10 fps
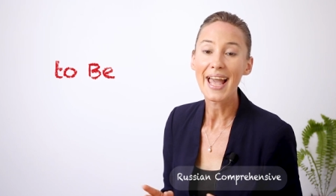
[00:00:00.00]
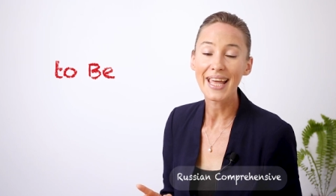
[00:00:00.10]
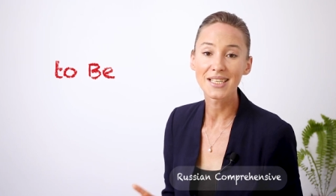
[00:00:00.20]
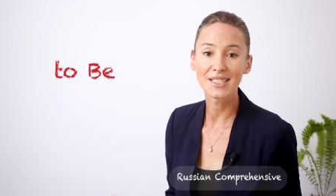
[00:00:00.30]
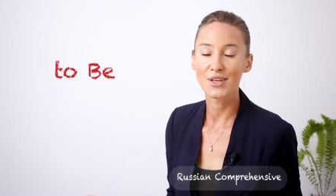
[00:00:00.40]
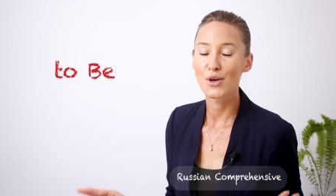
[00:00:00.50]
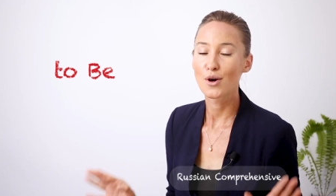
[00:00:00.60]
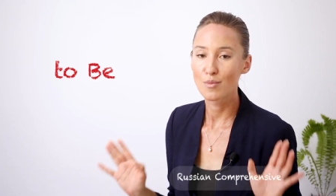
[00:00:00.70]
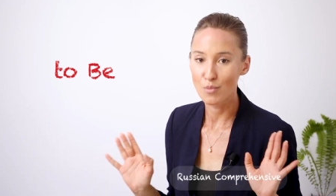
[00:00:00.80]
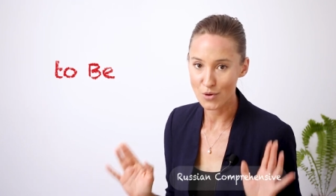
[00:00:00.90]
and
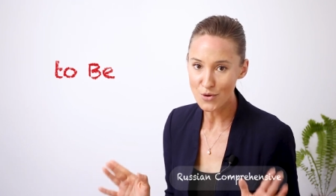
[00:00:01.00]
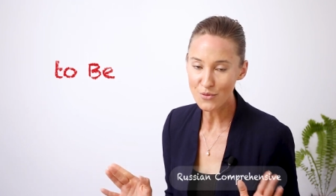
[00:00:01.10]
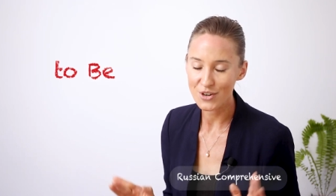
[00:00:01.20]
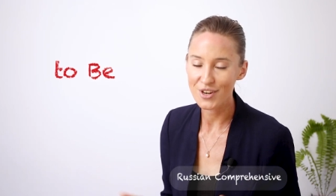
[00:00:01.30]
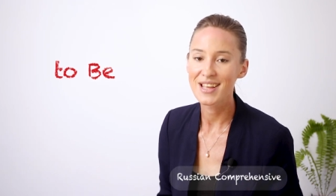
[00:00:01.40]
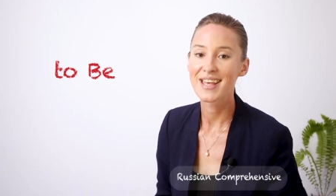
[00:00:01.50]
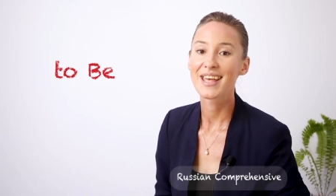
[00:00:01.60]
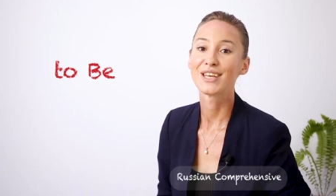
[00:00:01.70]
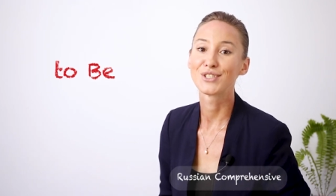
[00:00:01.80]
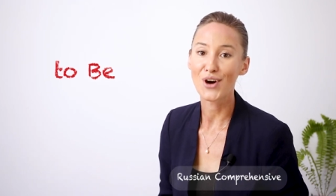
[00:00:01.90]
moreover,
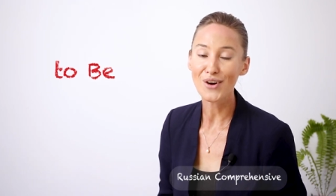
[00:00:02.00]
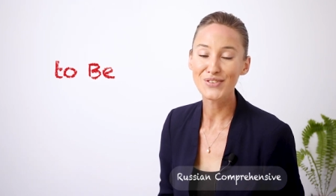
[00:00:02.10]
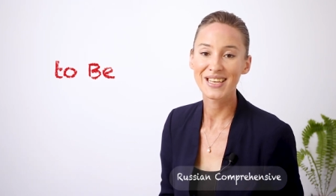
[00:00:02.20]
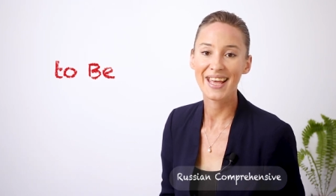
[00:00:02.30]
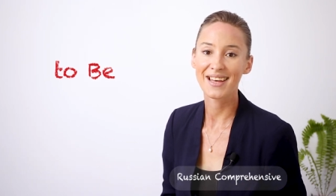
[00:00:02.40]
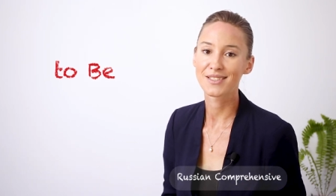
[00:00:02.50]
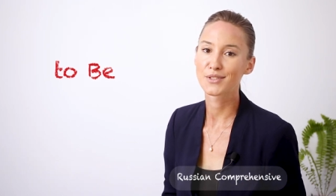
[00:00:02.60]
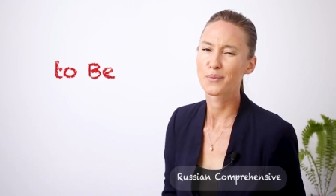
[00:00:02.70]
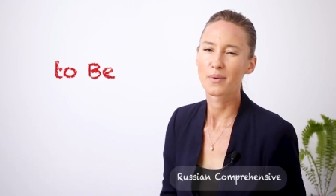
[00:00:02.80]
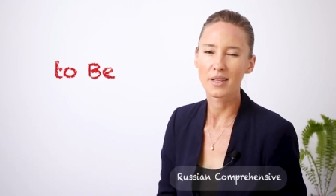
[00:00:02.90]
it often has
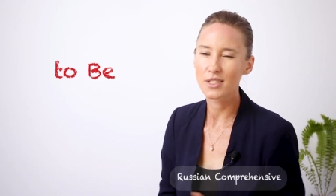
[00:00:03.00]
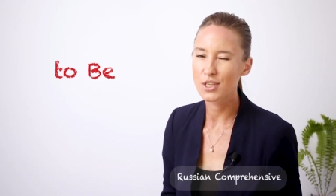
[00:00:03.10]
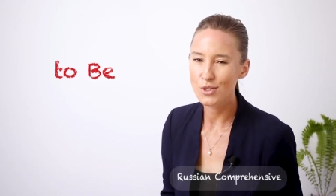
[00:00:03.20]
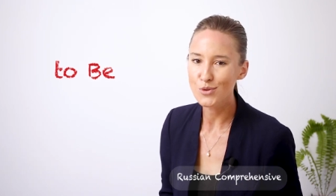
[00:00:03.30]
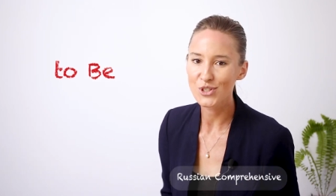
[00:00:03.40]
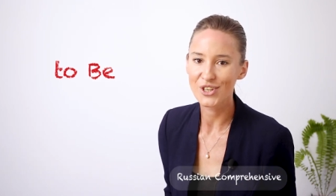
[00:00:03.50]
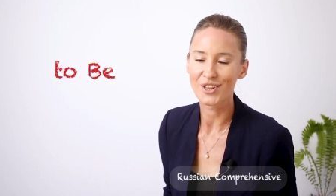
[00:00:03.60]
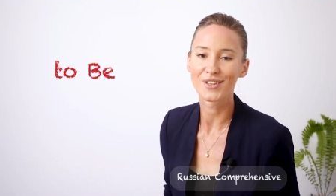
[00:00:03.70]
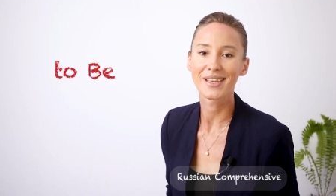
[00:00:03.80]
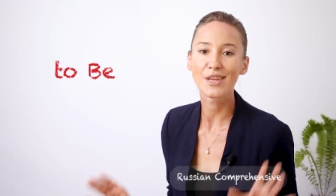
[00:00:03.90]
some
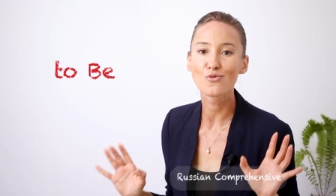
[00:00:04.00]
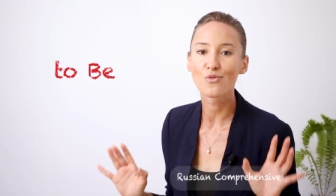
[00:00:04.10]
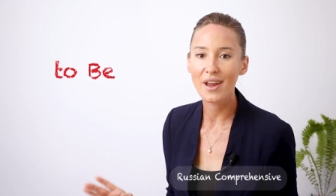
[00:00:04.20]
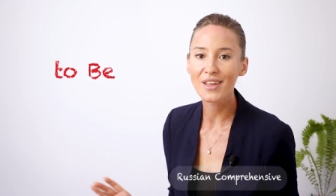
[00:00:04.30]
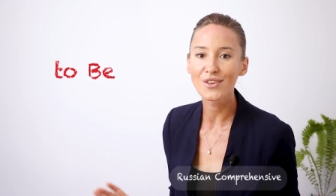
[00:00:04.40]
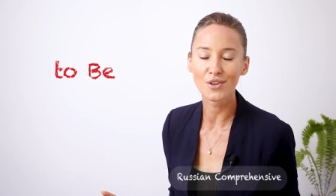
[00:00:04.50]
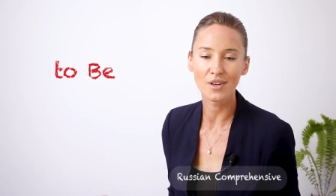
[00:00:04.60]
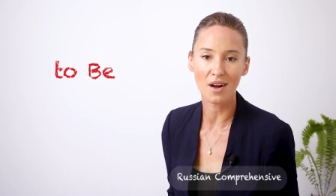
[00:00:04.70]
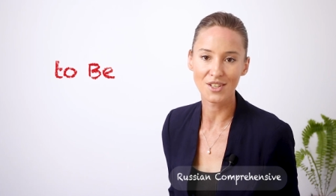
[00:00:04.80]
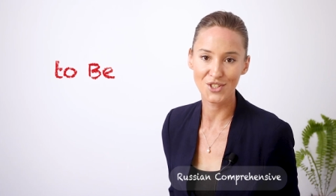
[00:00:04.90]
unusual,
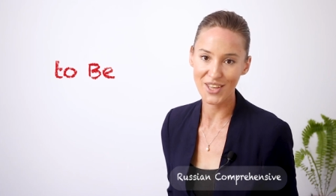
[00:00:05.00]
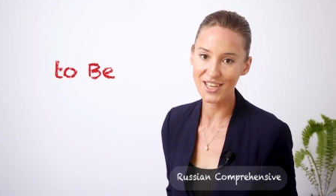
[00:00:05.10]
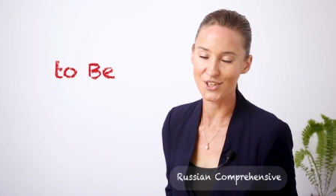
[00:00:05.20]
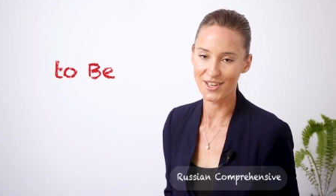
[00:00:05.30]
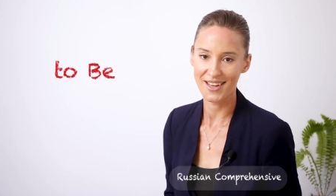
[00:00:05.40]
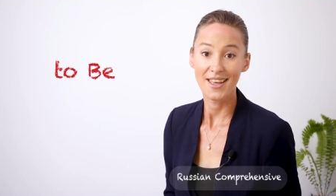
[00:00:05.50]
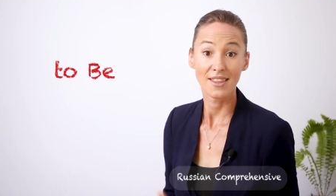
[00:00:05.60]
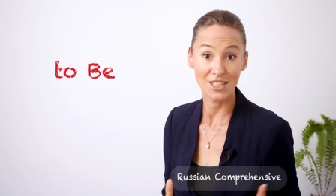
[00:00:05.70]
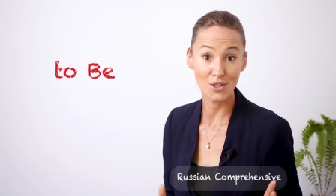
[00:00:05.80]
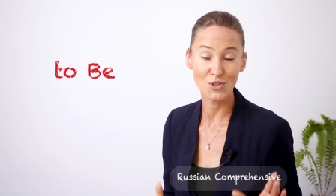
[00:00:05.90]
irregular conjugation
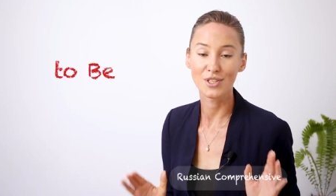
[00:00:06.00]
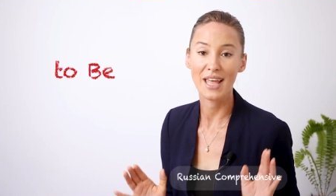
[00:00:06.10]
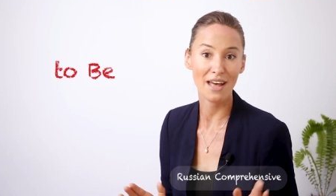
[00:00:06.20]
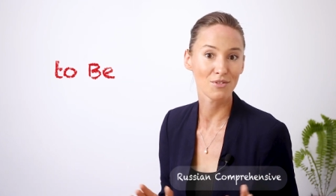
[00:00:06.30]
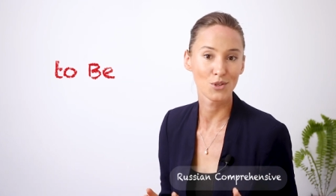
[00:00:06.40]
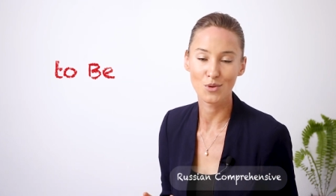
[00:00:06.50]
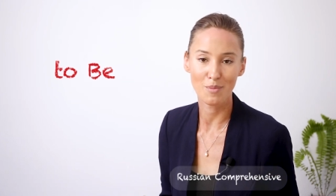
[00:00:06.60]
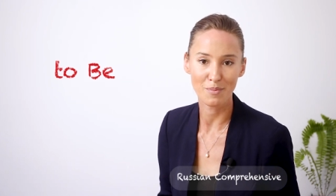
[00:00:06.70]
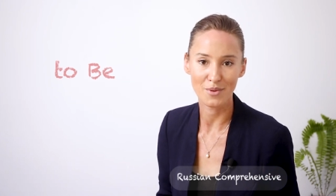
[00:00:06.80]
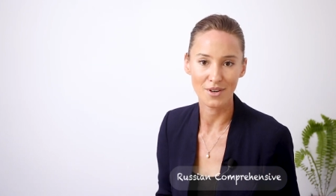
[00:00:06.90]
that you just have to
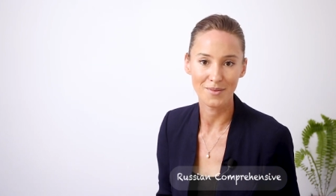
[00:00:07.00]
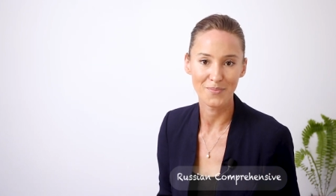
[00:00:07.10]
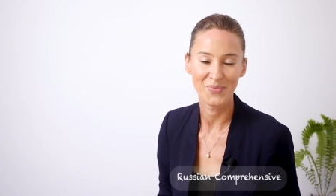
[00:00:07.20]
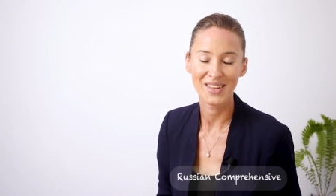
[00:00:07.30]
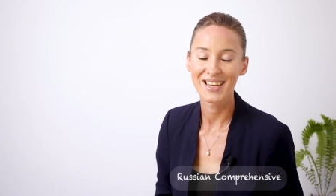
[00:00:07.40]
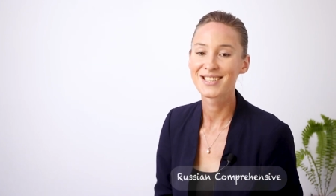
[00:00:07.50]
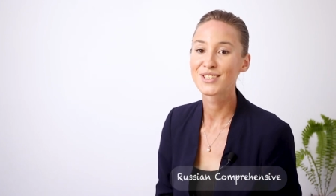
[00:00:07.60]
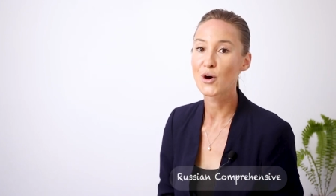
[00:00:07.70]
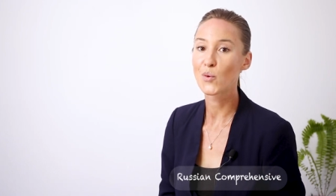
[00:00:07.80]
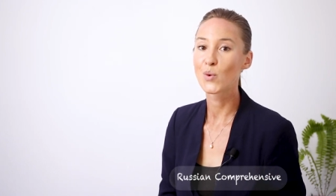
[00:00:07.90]
remember.
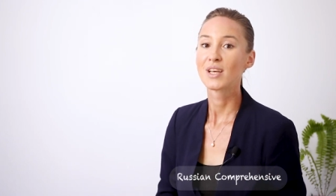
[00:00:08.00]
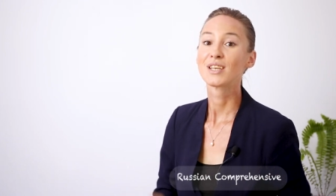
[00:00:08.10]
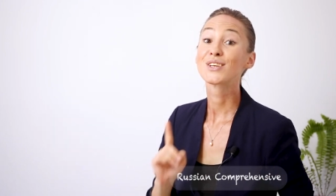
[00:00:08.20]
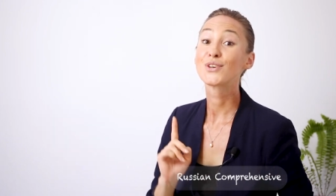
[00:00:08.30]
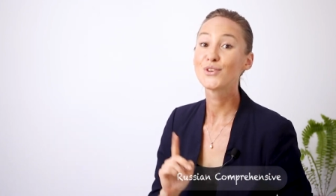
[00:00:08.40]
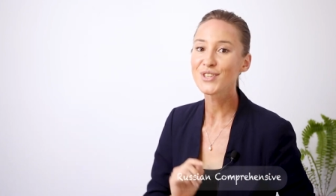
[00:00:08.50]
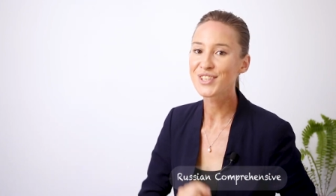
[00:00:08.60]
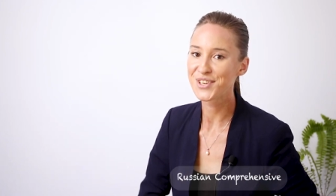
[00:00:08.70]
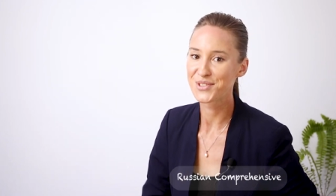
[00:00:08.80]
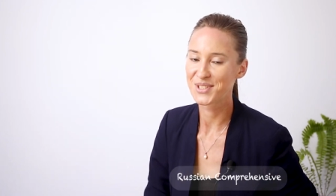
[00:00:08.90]
So, good
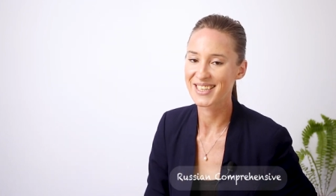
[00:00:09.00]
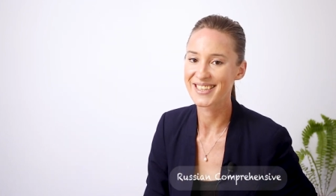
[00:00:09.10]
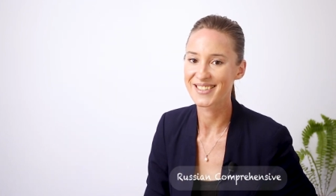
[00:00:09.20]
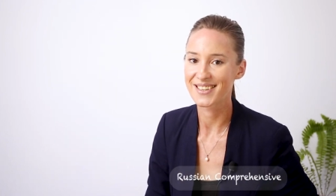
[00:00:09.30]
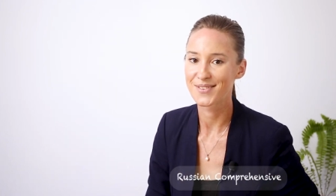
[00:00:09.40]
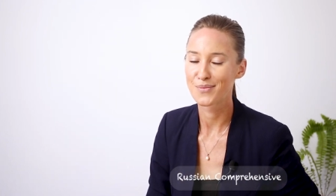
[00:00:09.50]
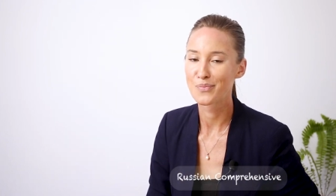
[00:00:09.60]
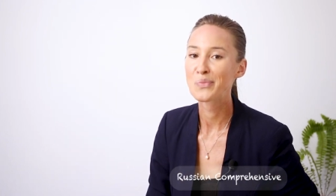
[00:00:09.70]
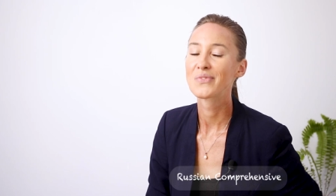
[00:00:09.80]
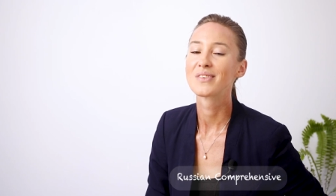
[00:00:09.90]
news here!
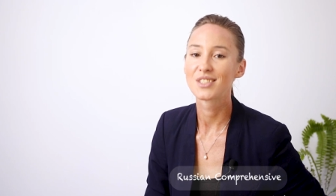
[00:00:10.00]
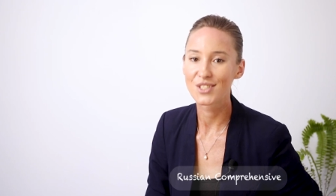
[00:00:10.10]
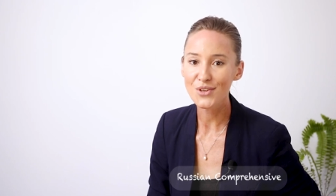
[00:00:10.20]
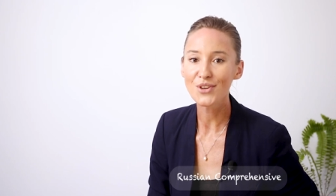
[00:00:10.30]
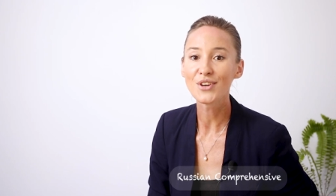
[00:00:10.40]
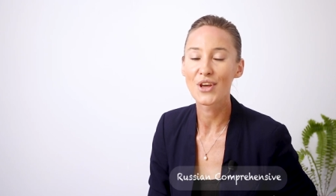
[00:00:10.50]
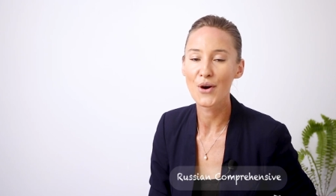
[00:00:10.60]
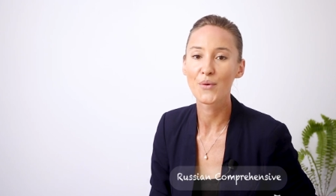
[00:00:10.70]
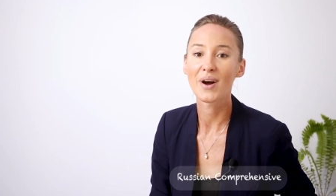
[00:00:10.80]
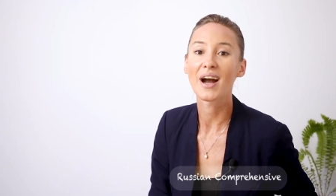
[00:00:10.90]
Do you
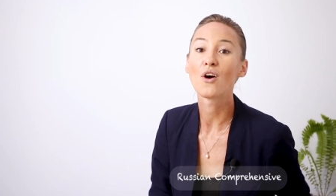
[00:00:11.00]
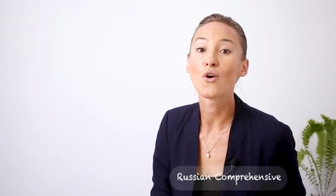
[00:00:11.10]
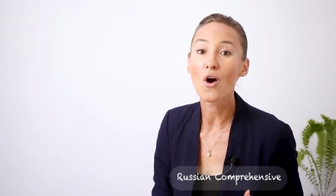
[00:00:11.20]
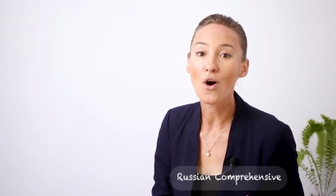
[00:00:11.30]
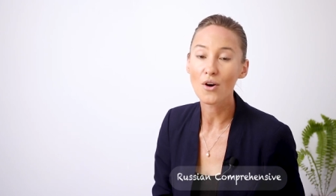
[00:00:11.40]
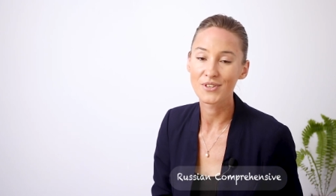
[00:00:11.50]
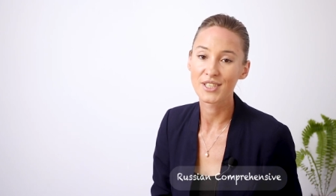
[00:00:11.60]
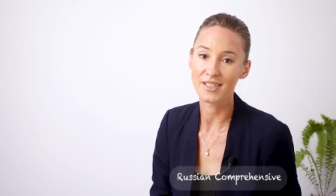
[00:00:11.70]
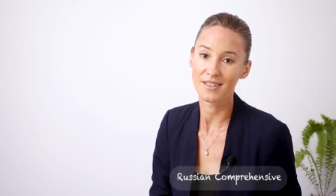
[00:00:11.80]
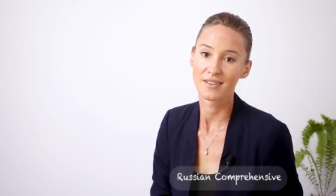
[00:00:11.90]
know how
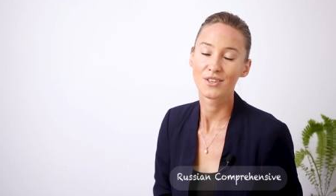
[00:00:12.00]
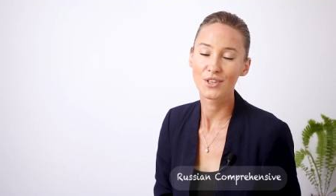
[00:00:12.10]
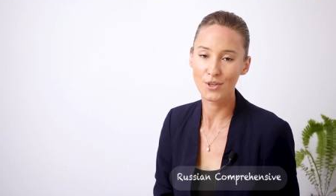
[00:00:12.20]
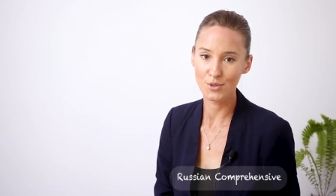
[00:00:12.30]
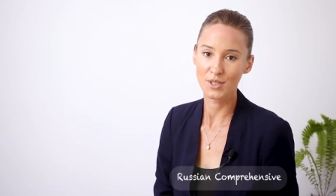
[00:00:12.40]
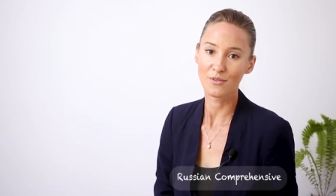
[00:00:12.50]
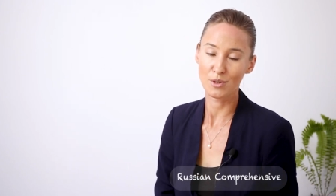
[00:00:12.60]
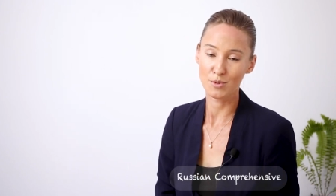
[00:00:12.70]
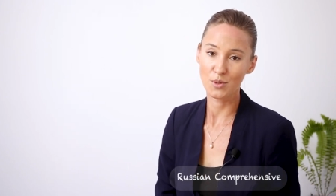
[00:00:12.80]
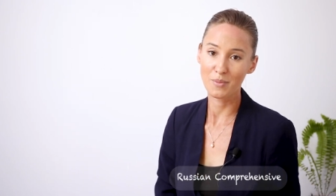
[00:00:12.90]
often you use the
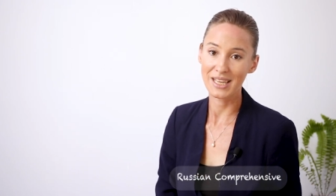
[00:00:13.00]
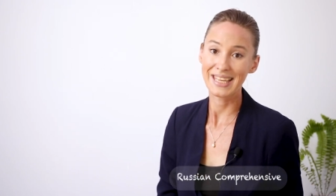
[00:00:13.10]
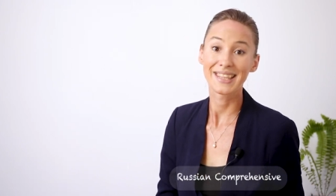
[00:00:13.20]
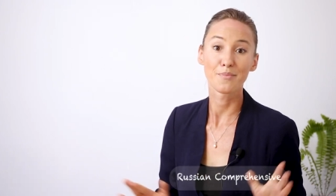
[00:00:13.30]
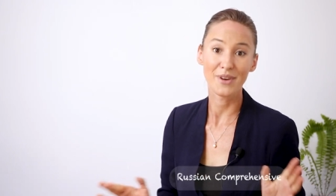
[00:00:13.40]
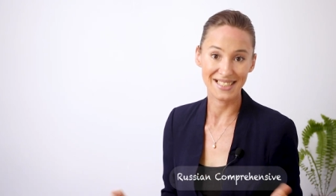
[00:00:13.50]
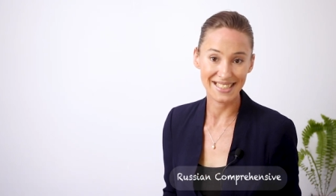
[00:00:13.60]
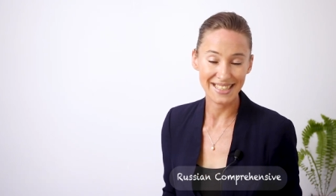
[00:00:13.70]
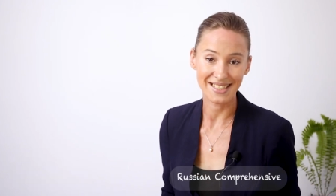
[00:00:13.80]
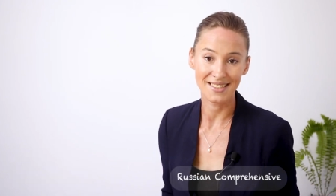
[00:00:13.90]
verb to be in the
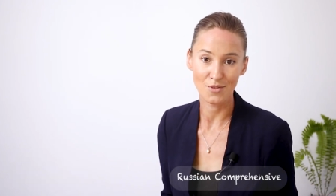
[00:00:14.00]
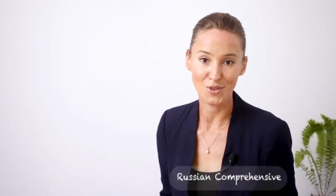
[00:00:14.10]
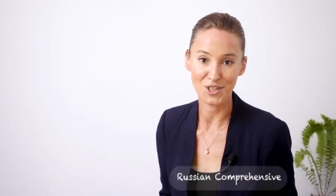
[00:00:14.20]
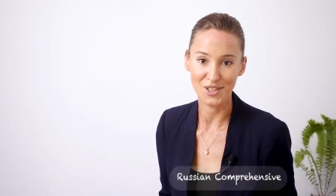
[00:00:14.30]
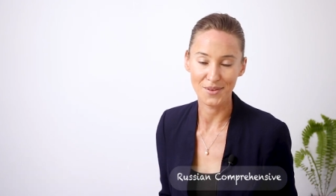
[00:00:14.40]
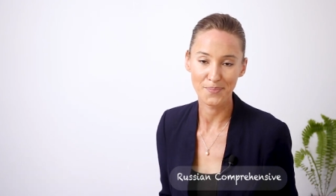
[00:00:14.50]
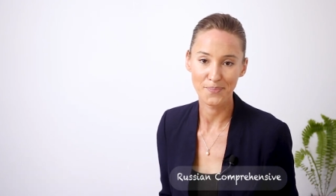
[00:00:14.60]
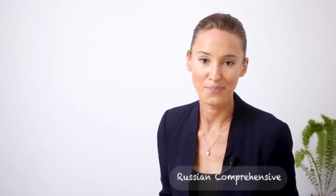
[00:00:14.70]
present tense in Russian?